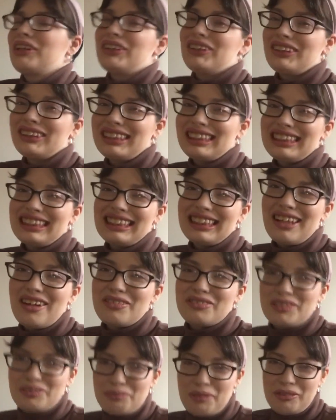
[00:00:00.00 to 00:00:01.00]
pictures and
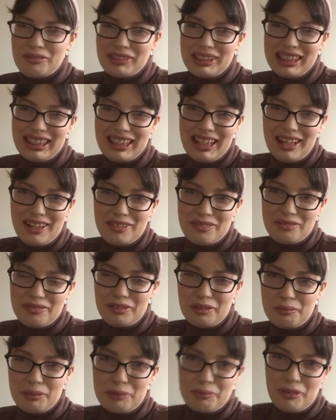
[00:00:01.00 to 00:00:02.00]
stuff, and my video and
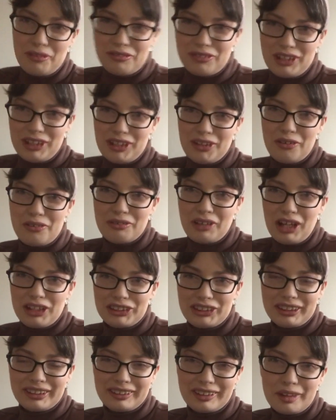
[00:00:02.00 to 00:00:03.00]
filming my video
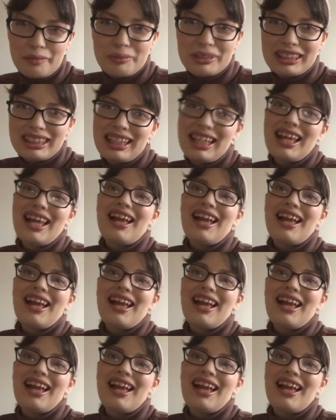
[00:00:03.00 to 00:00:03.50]
fashion clips.